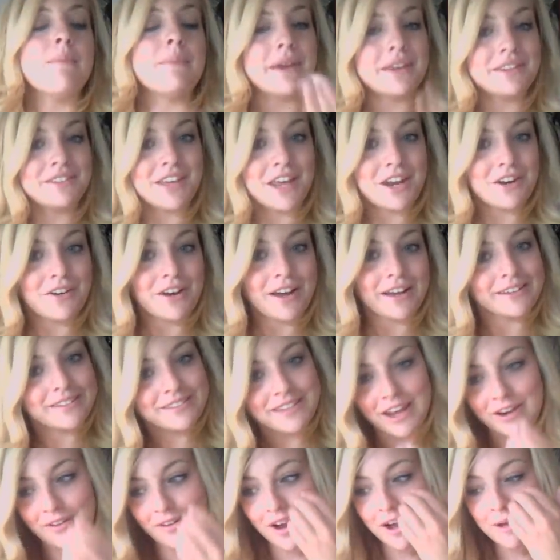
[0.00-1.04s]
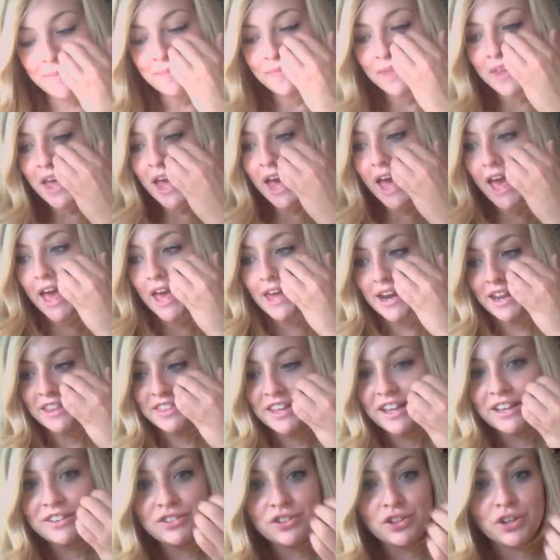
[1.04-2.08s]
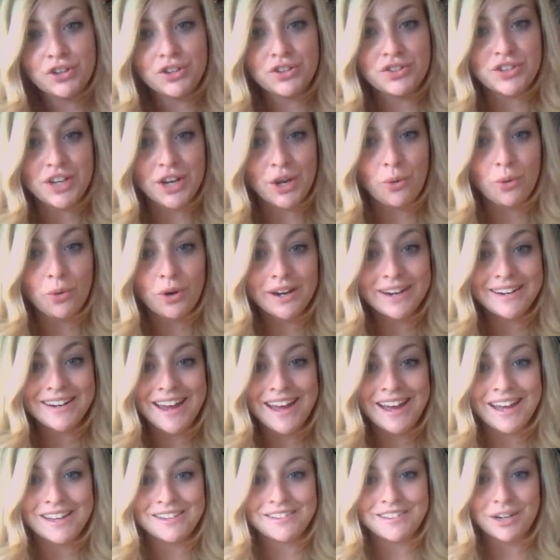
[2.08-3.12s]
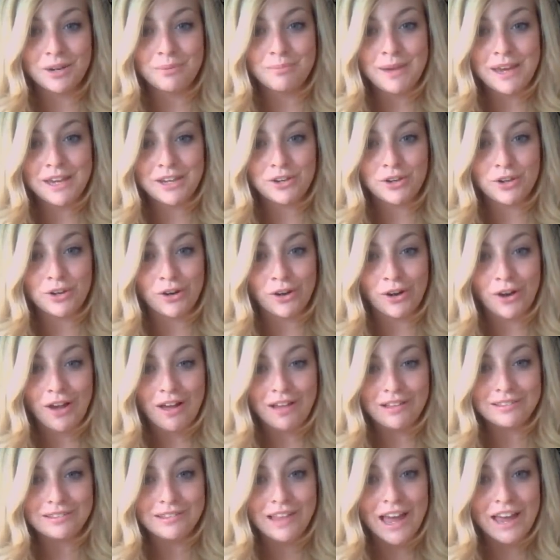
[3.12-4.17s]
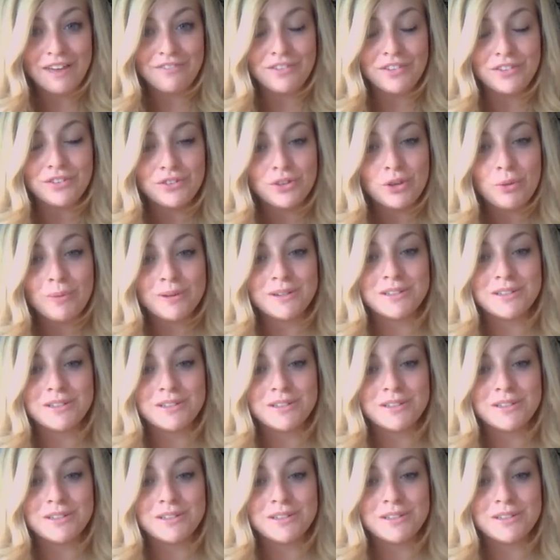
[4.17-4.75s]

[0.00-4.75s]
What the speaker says: etc., etc. And I think it's good to stay organized. It'll make your life so